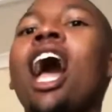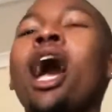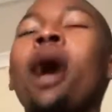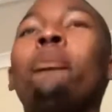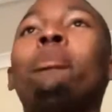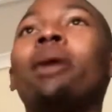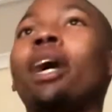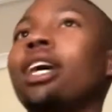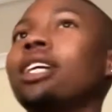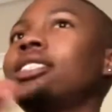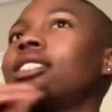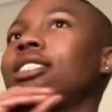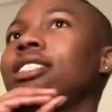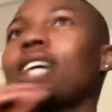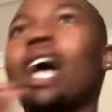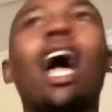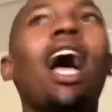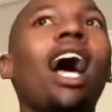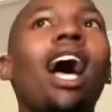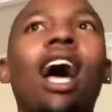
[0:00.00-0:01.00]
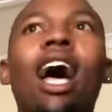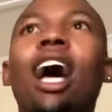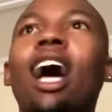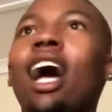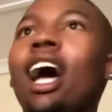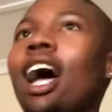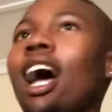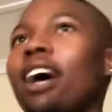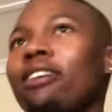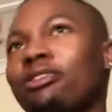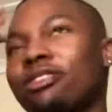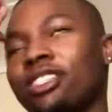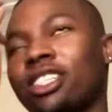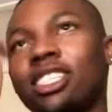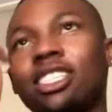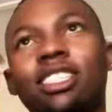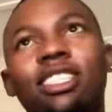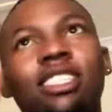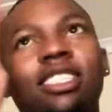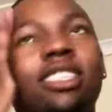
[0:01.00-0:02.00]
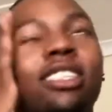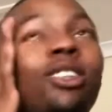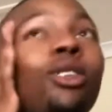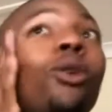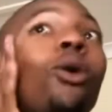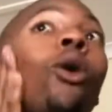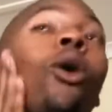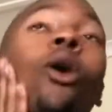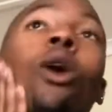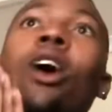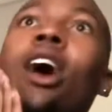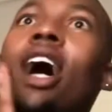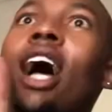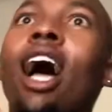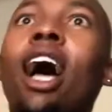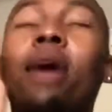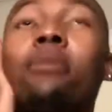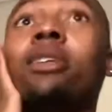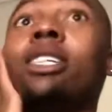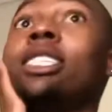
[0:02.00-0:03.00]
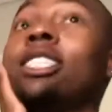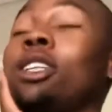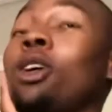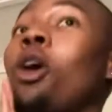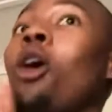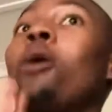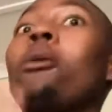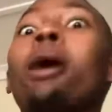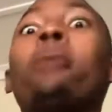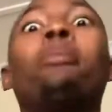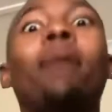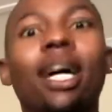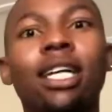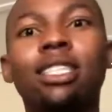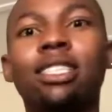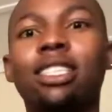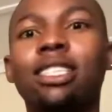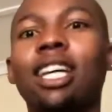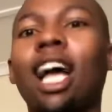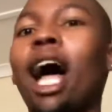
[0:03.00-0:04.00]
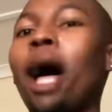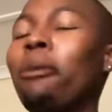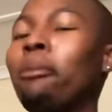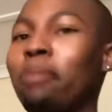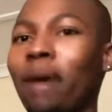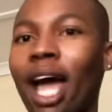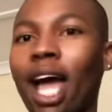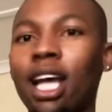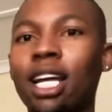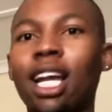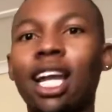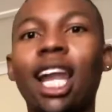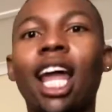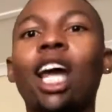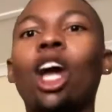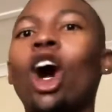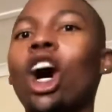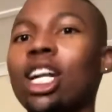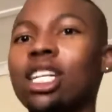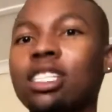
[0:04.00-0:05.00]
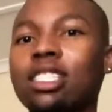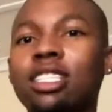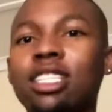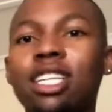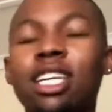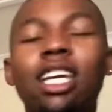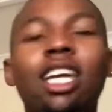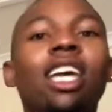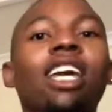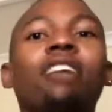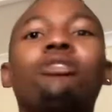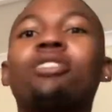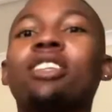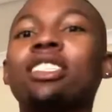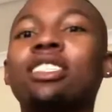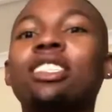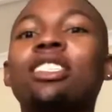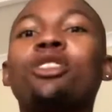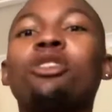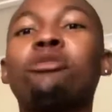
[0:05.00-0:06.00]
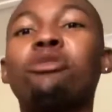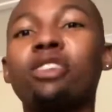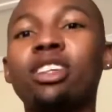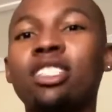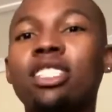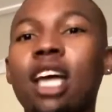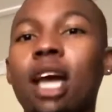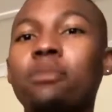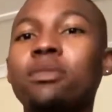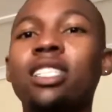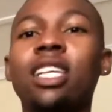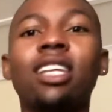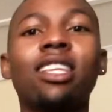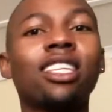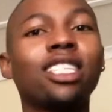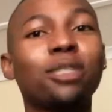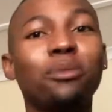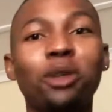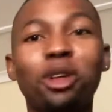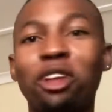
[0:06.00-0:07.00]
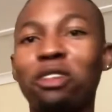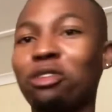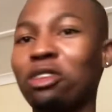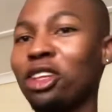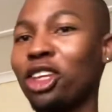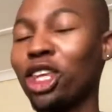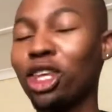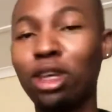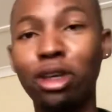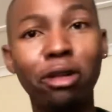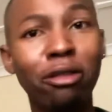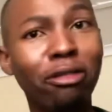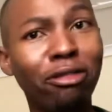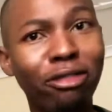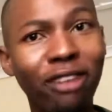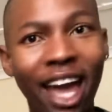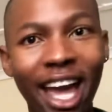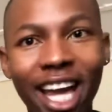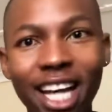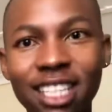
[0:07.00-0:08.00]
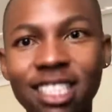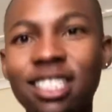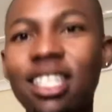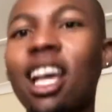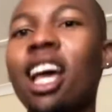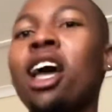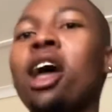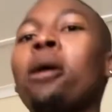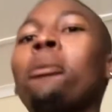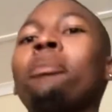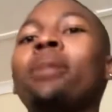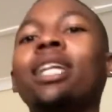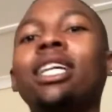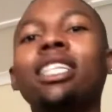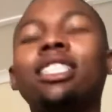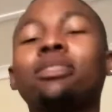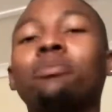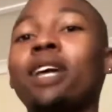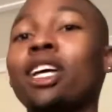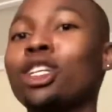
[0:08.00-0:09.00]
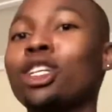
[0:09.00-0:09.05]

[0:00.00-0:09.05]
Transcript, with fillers: but uh, uh I've just your uh-uh, go, uh, but I'm back. Like honestly, if this is your first time seeing this beautiful cute face, please make